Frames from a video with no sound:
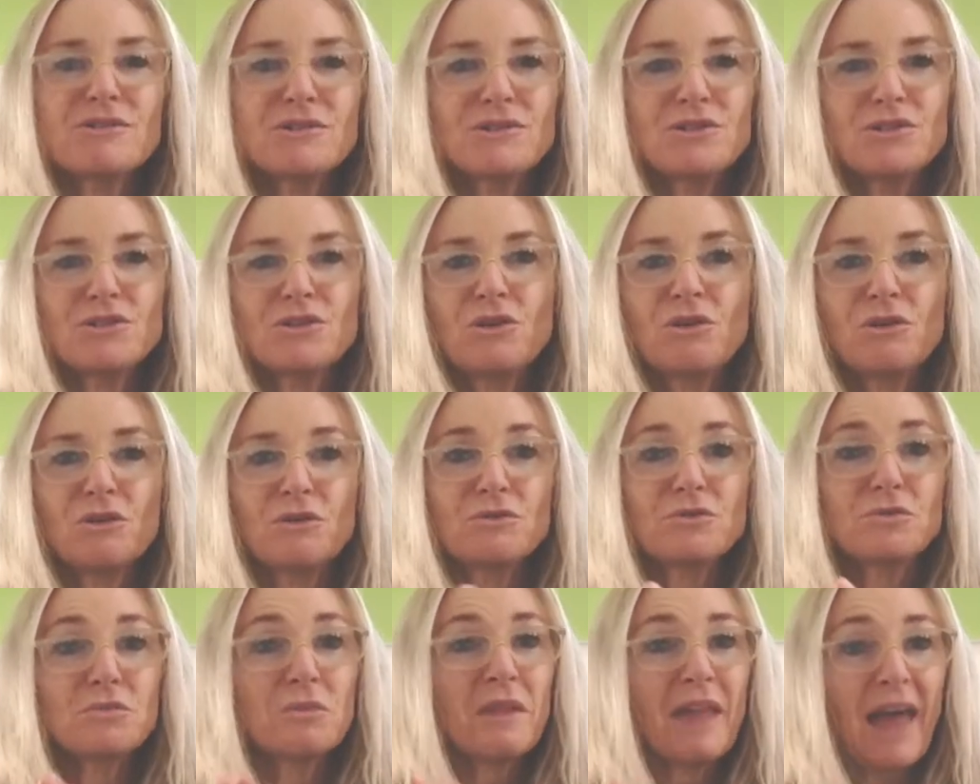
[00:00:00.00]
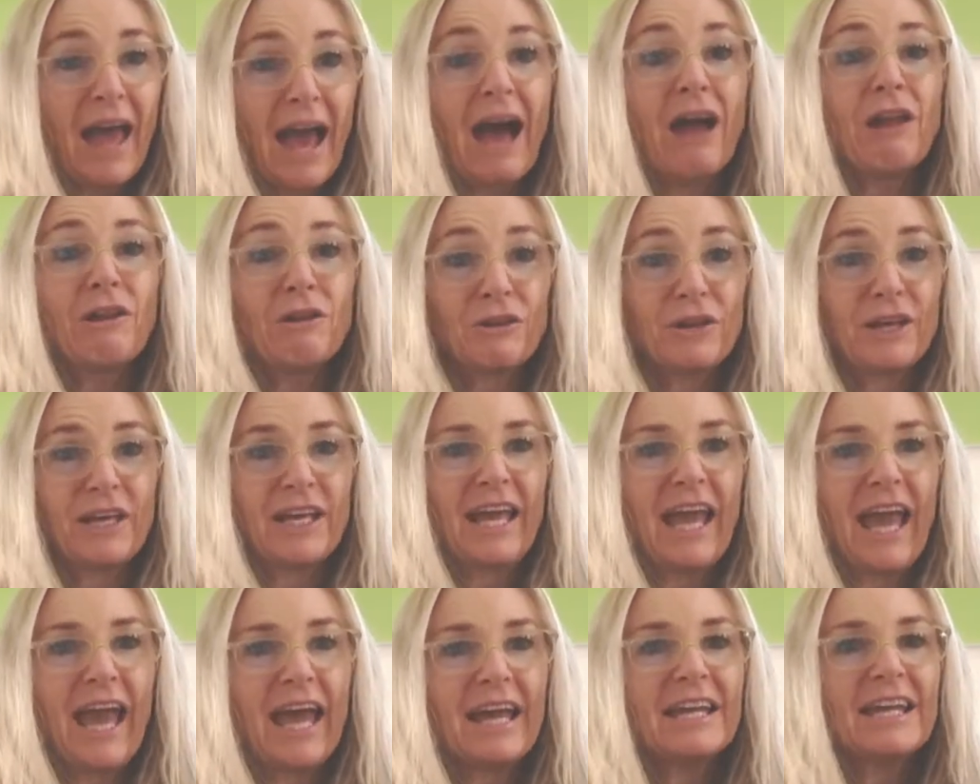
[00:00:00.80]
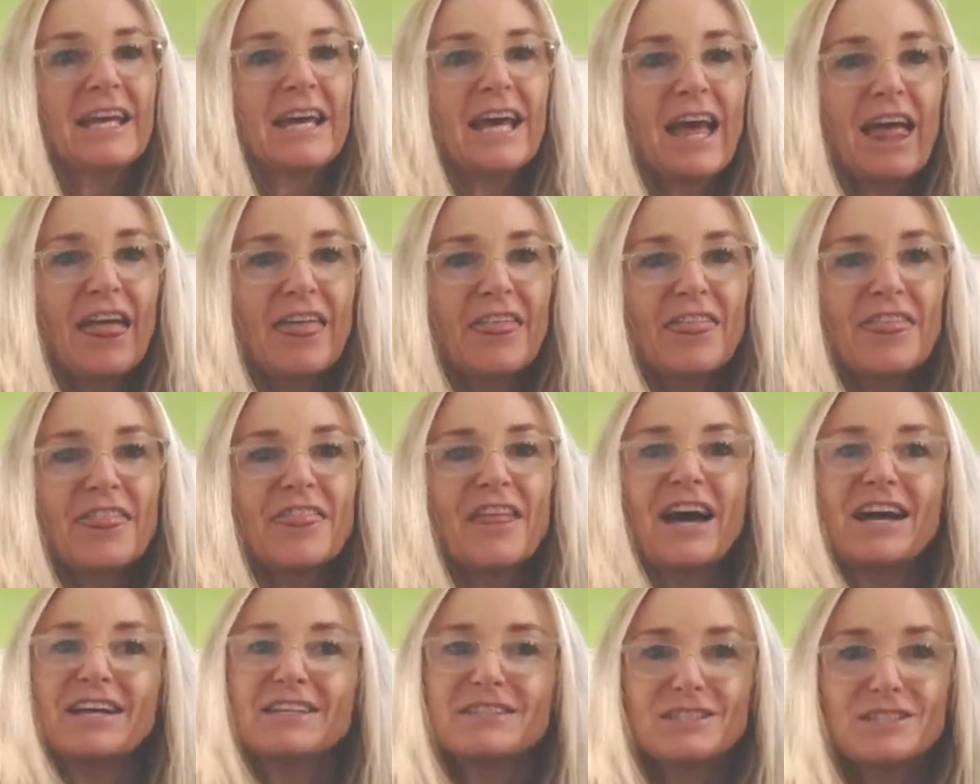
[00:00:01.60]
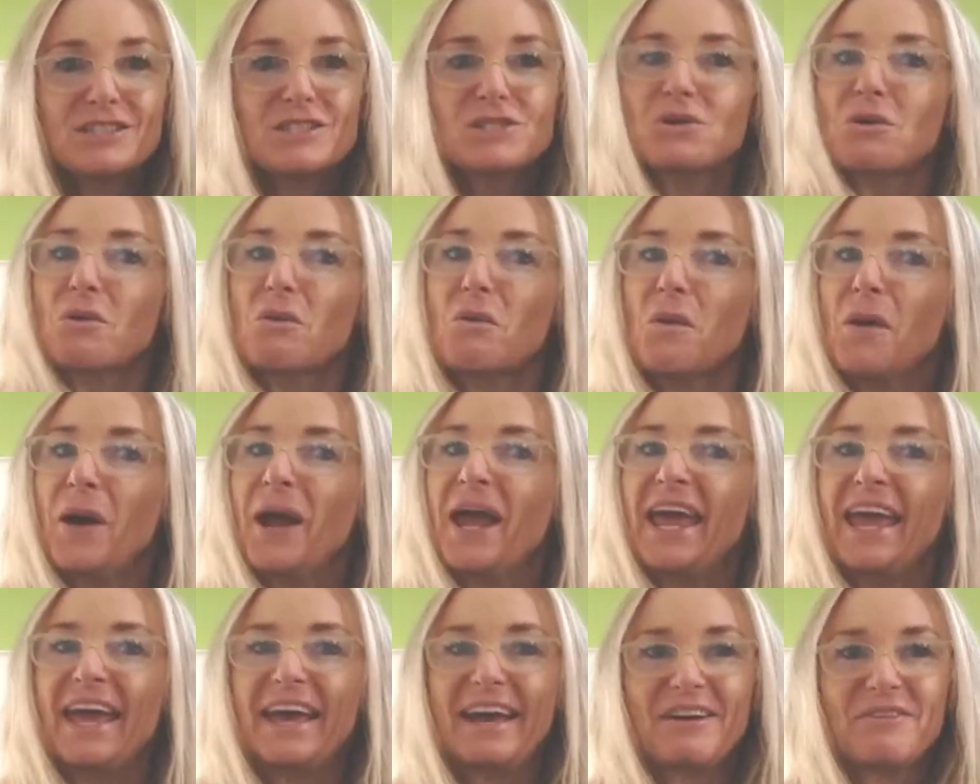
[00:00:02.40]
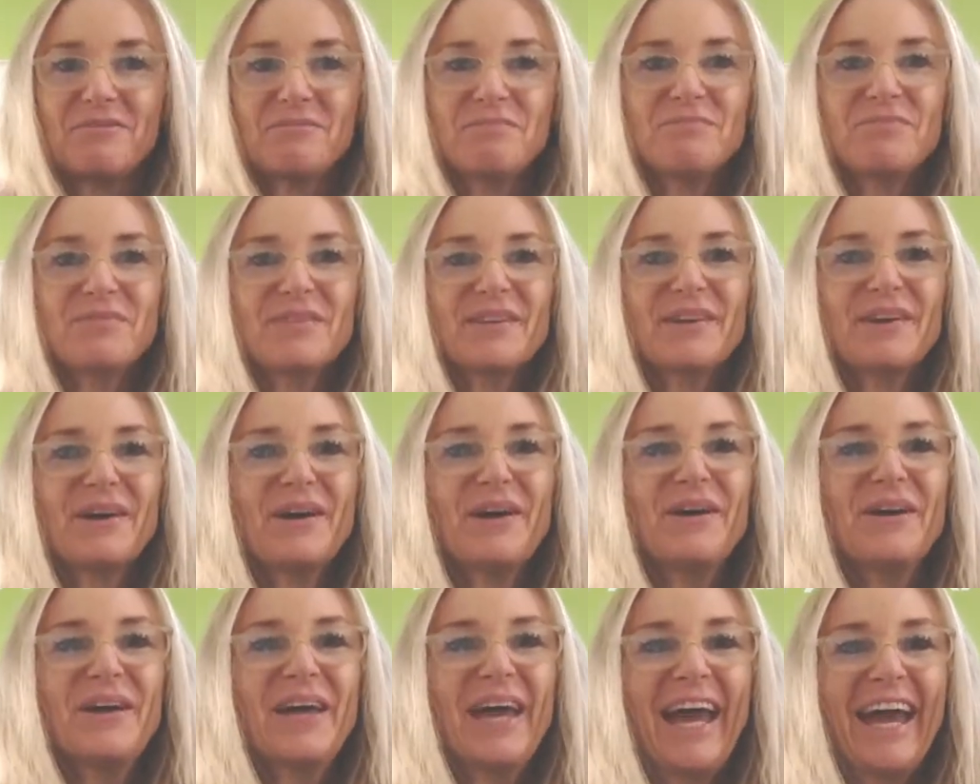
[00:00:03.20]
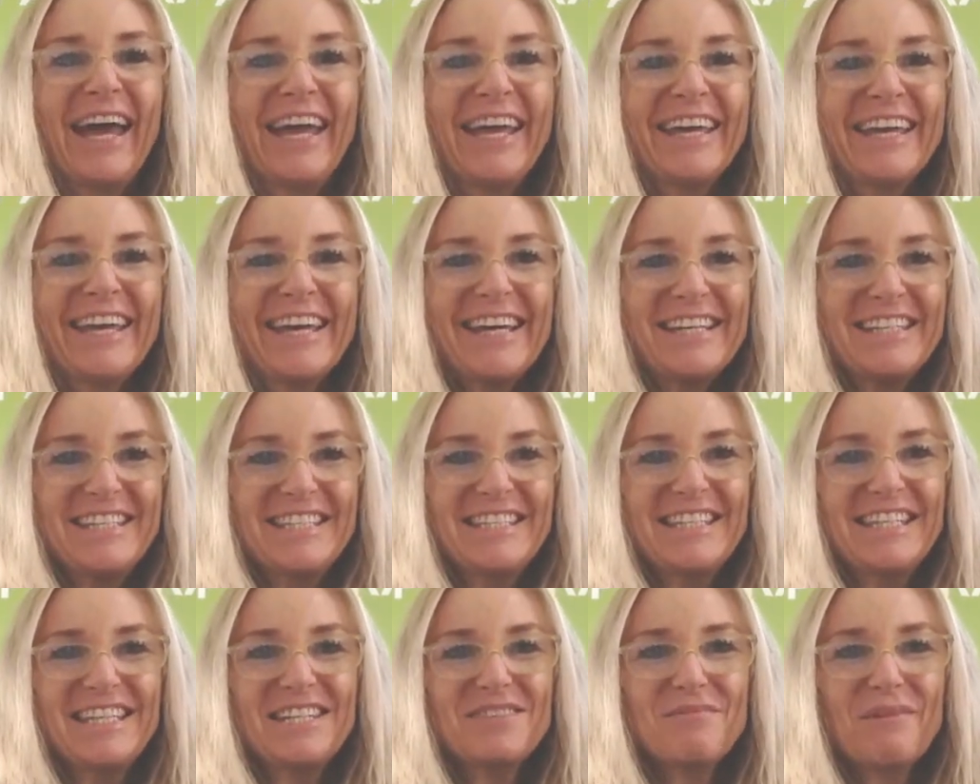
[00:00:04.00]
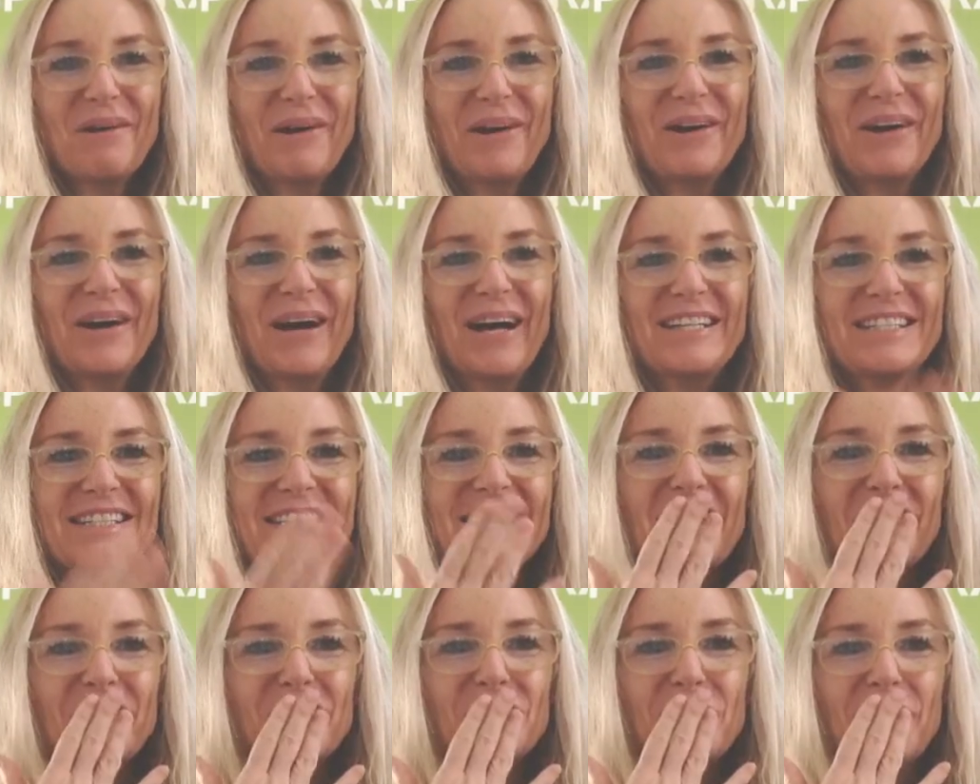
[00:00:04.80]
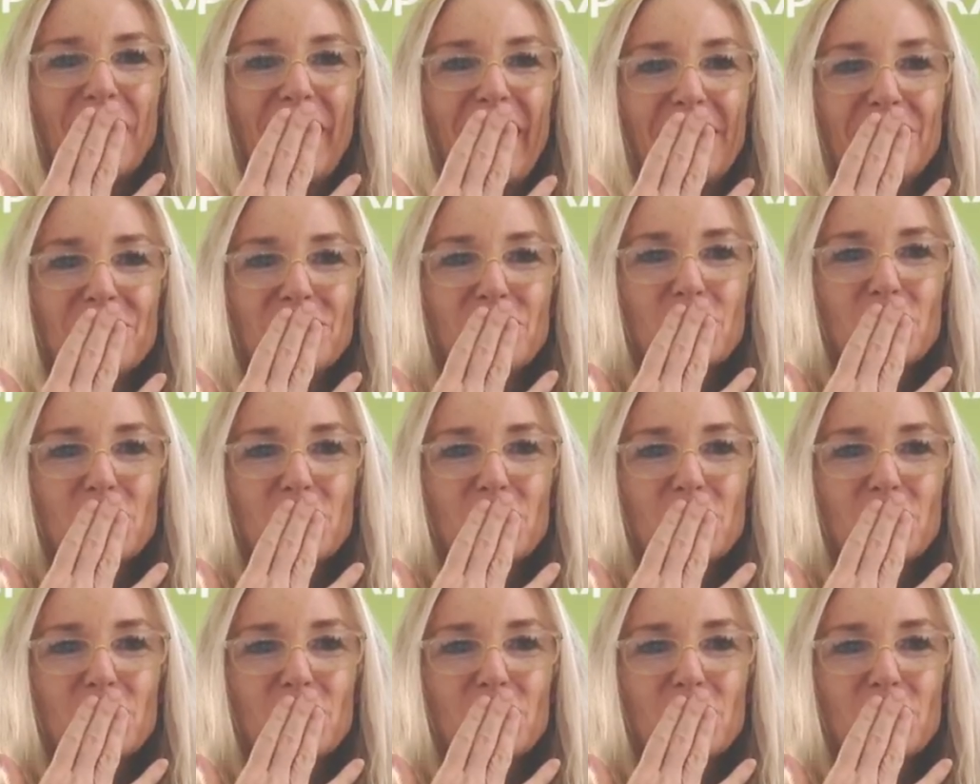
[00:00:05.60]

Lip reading: and circles without looking at the square. Okay, see you tomorrow, guys. Love you. Bye.